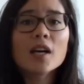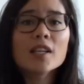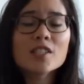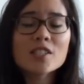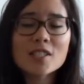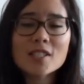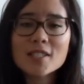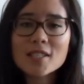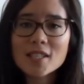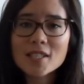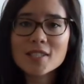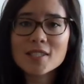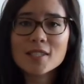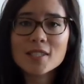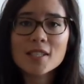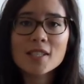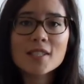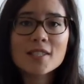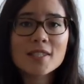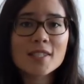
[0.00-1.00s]

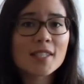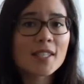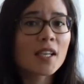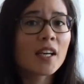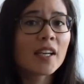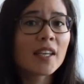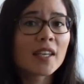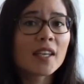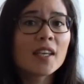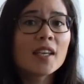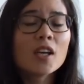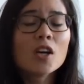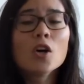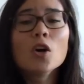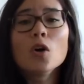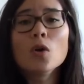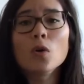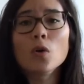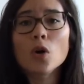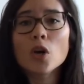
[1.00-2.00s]
IGCSE CIE
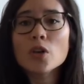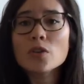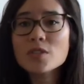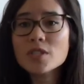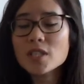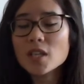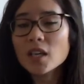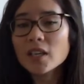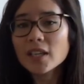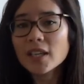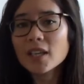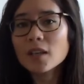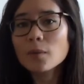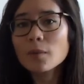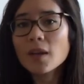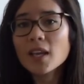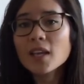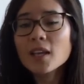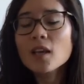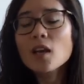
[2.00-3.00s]
or OCR
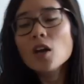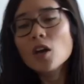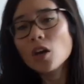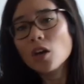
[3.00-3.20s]
Gateway,